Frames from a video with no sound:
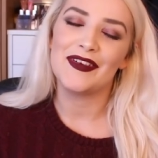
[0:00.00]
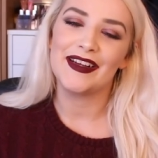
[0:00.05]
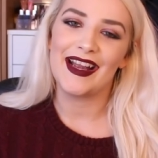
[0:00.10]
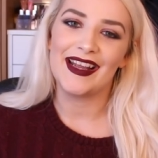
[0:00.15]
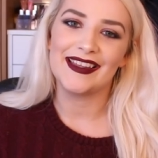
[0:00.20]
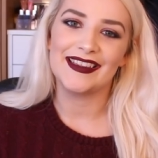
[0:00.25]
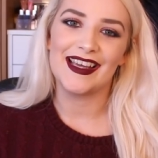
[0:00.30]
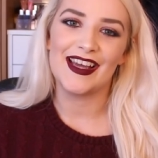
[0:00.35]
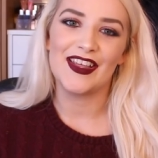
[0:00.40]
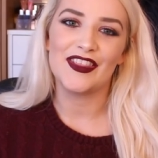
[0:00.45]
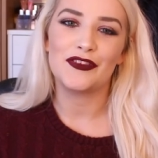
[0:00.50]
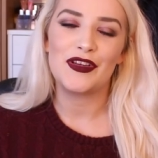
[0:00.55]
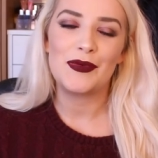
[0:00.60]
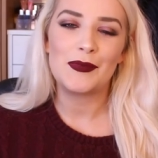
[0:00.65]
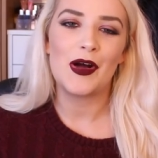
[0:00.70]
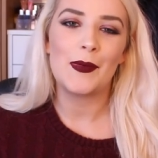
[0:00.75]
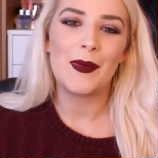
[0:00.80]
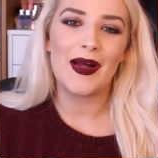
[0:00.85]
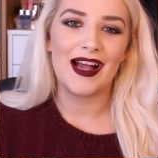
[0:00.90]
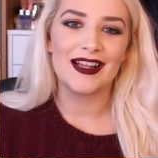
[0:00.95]
we're getting there. Three
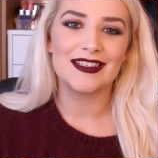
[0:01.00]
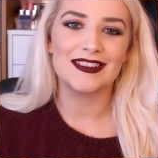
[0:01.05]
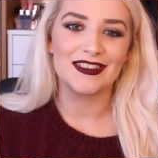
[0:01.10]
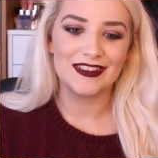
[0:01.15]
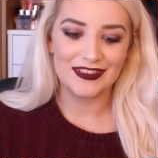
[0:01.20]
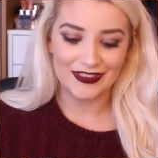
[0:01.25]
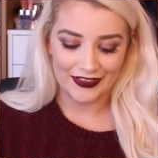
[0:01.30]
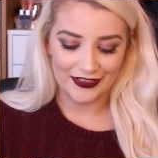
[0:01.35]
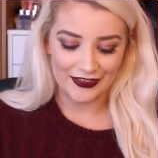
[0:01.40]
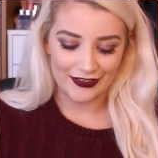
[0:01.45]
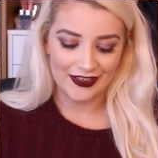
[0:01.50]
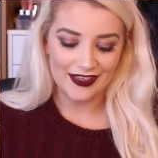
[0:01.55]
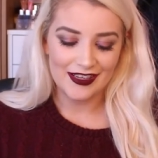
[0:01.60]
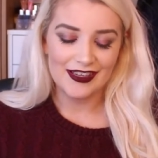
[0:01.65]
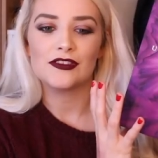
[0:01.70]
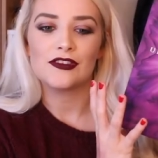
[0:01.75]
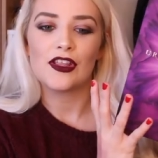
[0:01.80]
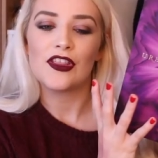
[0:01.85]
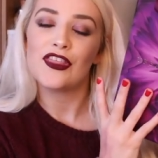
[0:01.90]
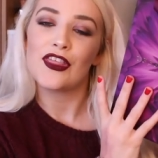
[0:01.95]
more parcels to go.
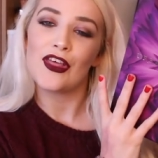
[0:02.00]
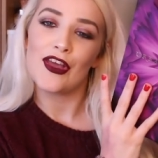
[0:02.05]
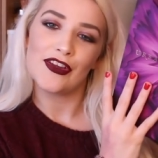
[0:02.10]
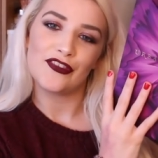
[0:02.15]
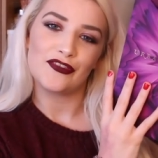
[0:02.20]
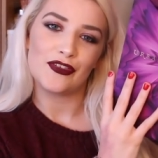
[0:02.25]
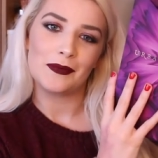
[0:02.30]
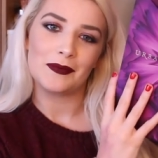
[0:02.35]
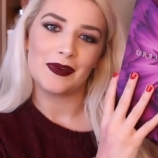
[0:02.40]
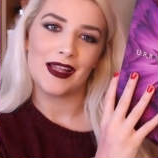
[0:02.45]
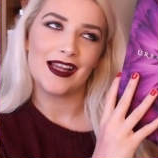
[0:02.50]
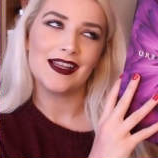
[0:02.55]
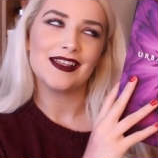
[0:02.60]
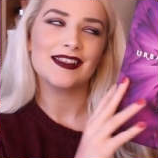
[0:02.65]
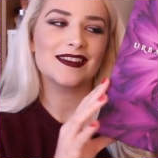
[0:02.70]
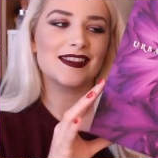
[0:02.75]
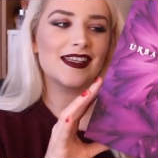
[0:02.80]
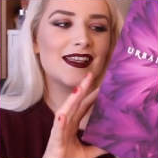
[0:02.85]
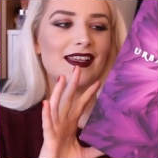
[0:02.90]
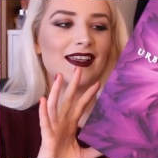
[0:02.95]
So the third from
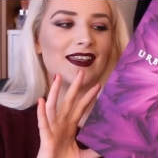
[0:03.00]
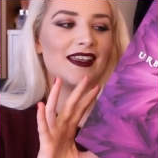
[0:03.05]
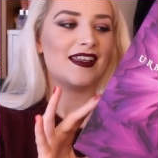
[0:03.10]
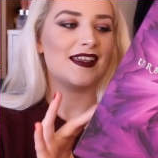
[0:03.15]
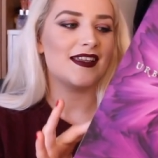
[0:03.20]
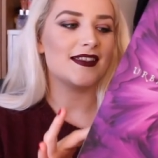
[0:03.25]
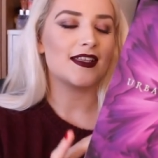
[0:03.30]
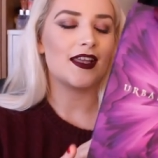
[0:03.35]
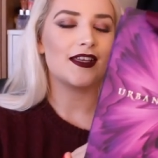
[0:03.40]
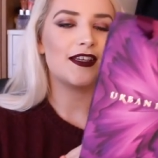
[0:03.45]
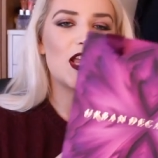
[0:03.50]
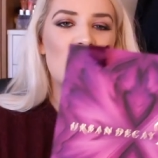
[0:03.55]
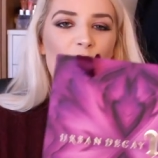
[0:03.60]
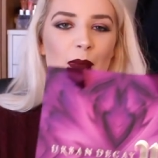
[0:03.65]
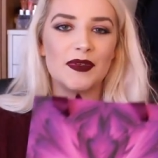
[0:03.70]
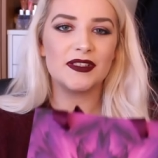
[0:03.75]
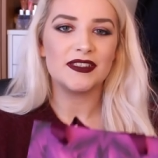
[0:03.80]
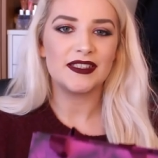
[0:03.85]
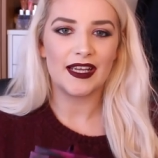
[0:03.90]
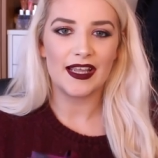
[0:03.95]
last is an
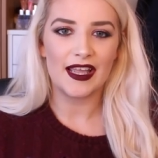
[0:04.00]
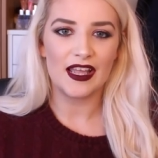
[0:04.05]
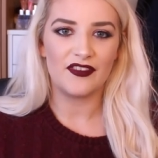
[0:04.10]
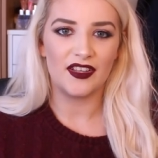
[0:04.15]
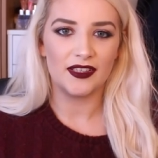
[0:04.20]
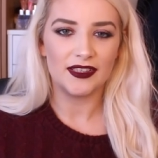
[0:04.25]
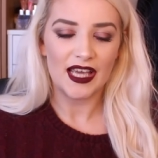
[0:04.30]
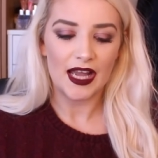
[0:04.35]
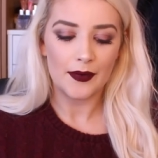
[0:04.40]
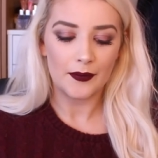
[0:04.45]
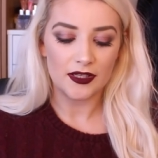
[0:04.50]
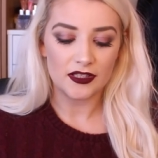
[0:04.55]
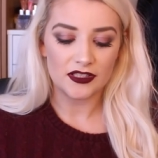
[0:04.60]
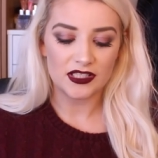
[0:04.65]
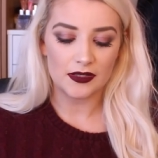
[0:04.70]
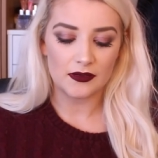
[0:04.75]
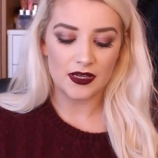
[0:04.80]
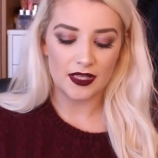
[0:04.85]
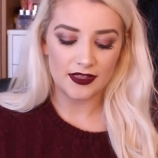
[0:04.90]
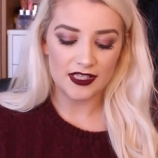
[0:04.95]
Urban Decay event that I went
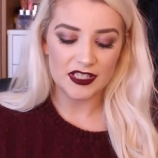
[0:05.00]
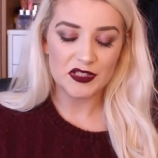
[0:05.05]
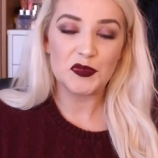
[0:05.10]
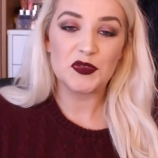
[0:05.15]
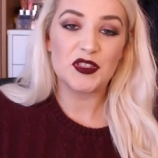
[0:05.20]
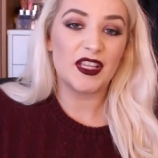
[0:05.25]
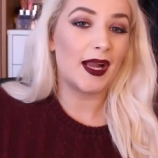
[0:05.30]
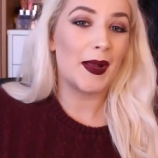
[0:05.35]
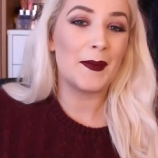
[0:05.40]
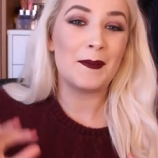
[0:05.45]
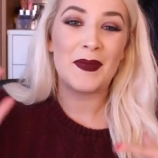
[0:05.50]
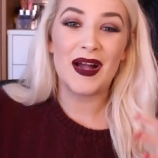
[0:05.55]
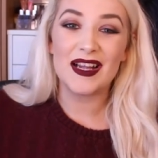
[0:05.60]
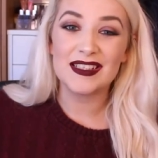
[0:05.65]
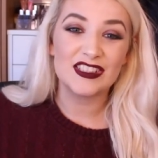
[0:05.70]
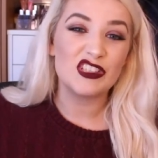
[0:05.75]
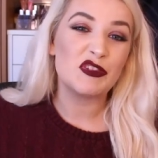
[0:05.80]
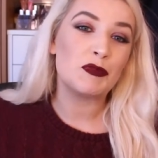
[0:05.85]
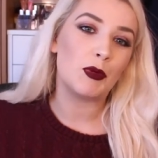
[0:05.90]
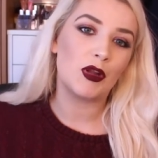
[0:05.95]
to, and this was like a
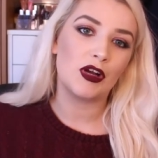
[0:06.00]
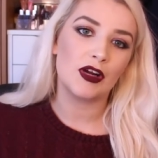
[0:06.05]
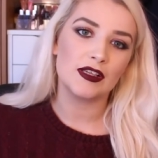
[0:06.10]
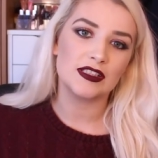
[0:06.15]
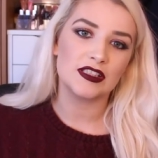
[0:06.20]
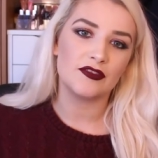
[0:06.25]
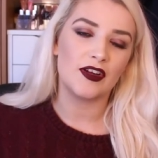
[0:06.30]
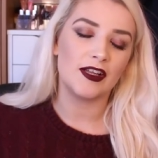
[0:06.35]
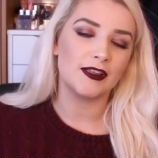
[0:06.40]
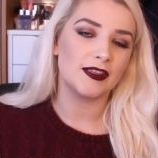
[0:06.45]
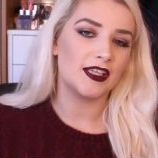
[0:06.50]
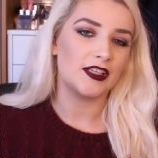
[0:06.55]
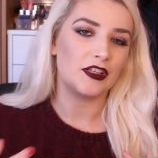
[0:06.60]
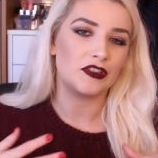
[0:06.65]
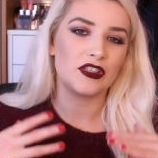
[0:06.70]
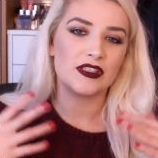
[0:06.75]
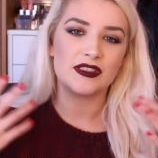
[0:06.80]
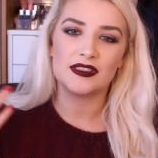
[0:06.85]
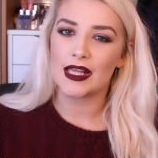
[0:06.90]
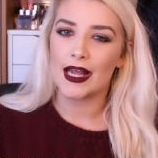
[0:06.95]
massive bloggers event that you
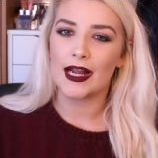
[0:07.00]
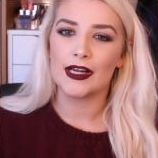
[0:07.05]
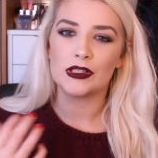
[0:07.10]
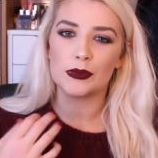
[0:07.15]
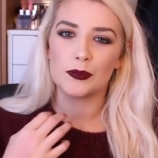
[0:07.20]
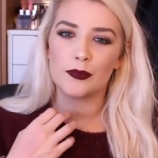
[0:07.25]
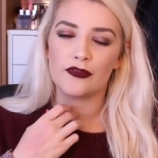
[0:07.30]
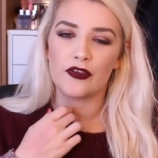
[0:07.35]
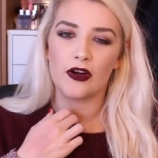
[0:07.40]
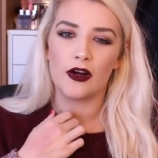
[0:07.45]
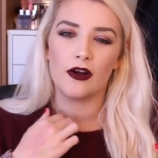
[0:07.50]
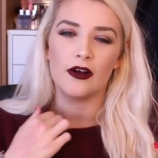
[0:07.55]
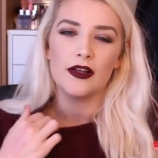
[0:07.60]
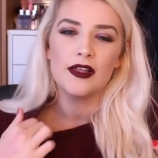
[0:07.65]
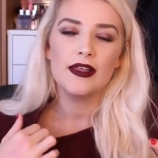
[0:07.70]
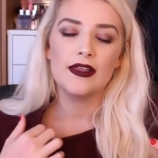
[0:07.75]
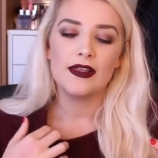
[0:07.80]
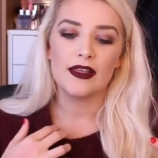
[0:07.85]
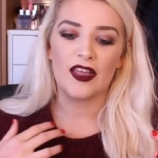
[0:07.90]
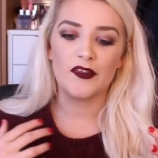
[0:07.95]
just signed up for
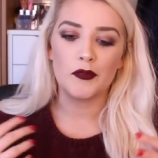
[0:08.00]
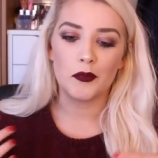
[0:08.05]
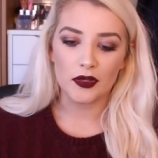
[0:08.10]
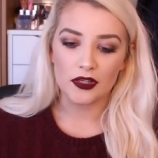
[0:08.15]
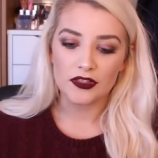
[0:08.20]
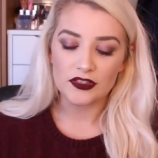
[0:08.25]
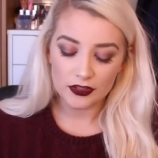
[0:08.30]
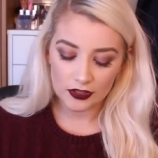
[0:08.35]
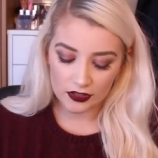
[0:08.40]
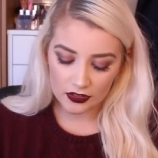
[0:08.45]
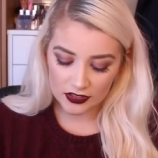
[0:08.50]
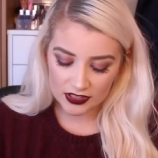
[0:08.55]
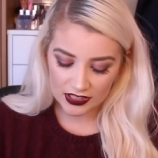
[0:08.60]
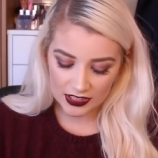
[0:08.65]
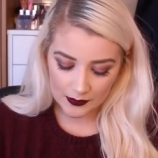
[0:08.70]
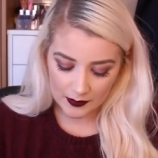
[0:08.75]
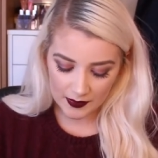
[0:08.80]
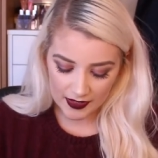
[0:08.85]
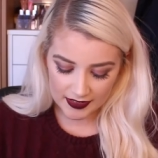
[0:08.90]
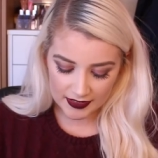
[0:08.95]
if you wanted to go
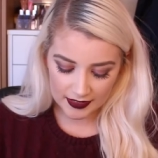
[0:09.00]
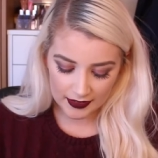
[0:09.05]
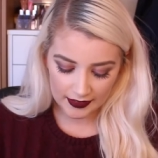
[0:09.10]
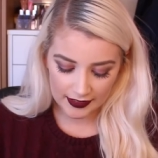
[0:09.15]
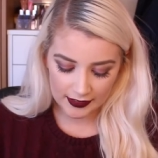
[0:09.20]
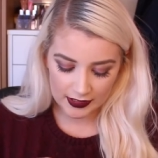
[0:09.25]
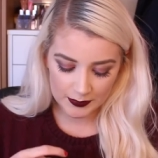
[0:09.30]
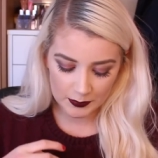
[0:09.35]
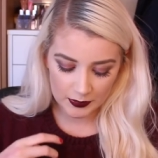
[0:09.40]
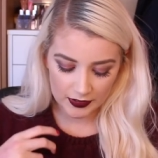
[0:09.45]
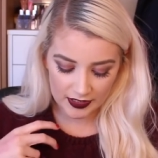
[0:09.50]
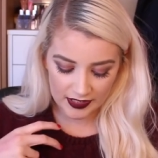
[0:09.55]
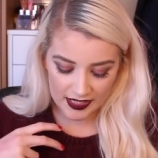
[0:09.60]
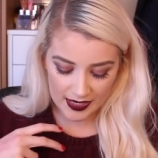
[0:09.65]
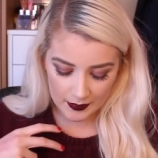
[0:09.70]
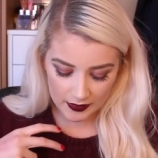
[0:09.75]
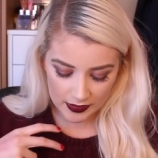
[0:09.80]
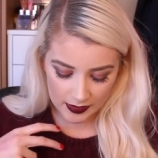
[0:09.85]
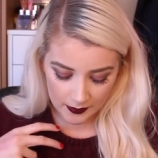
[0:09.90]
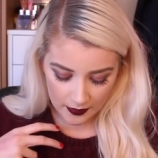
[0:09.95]
to. Basically you just put your
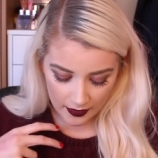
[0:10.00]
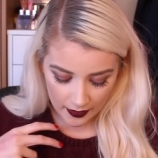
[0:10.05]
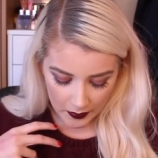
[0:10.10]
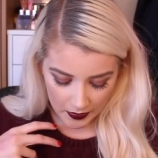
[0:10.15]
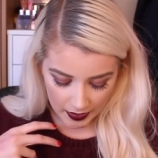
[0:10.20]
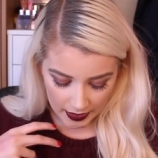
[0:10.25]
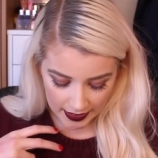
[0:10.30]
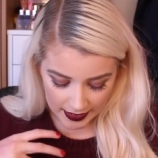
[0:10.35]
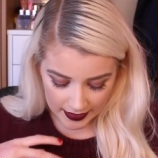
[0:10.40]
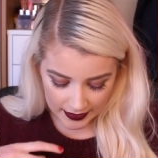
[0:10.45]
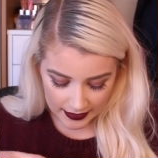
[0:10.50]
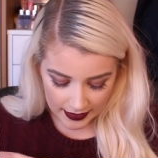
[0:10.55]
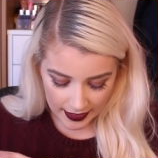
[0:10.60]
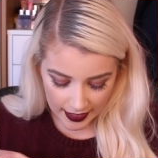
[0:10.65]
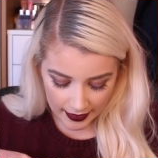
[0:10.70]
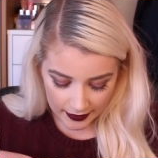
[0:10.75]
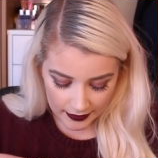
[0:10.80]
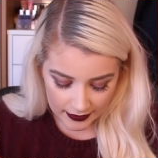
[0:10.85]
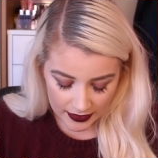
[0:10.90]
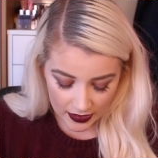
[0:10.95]
name on the on the list,
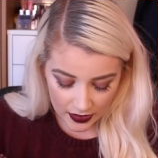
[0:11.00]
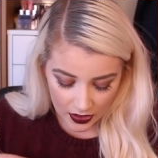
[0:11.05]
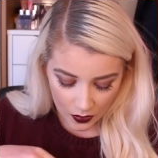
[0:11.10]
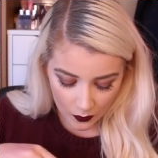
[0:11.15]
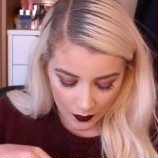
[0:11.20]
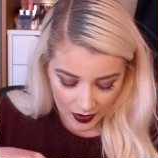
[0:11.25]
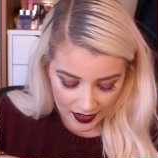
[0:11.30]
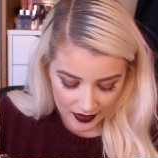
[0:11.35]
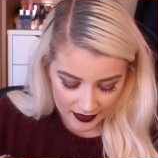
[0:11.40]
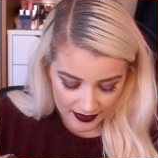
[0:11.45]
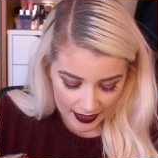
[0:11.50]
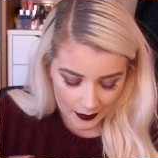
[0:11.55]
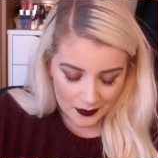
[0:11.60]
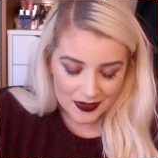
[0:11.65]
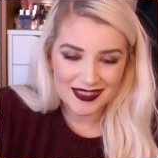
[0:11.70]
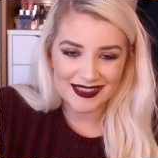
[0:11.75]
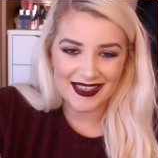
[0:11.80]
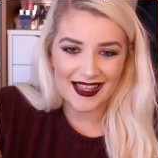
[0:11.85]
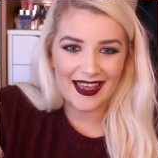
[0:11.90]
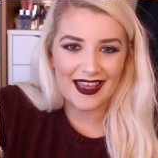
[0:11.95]
and whilst I
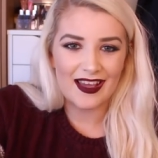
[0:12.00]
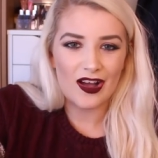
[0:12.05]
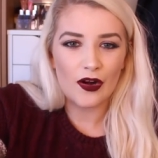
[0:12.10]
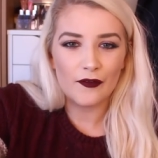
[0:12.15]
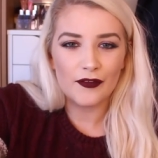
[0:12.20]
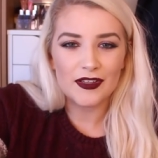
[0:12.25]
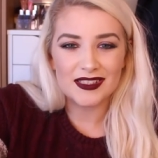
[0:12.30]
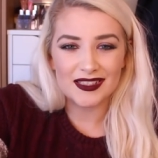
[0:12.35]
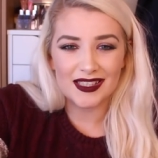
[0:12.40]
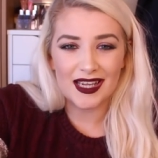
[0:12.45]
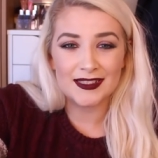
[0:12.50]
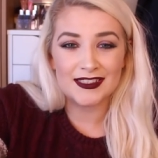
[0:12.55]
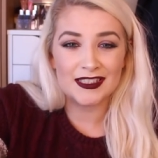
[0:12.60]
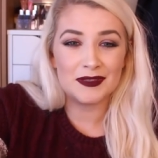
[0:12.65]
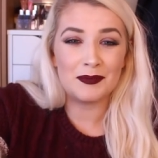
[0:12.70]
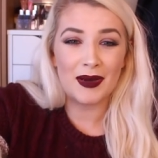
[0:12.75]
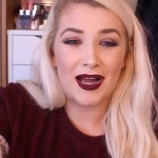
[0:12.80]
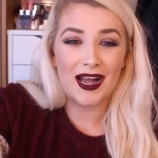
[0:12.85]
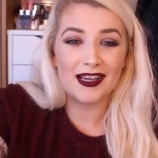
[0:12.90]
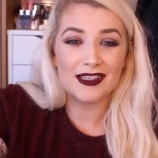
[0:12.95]
was there obviously I
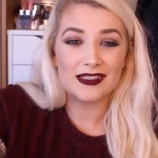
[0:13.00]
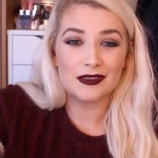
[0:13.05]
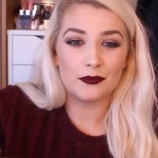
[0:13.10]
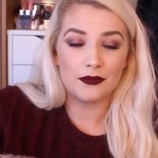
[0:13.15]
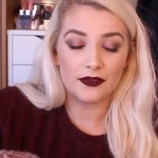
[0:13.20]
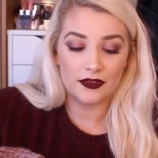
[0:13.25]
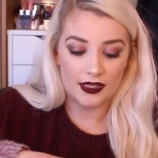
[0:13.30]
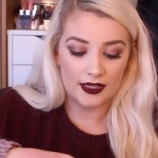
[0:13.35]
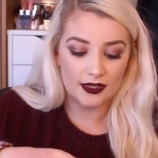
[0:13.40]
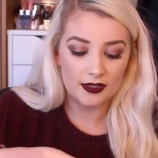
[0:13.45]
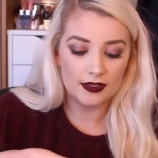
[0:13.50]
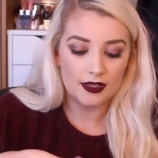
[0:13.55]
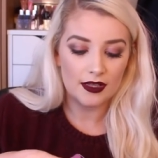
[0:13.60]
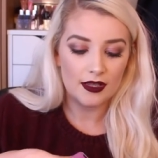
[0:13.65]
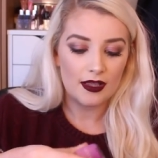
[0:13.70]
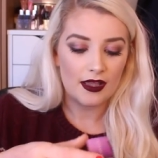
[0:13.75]
did buy something,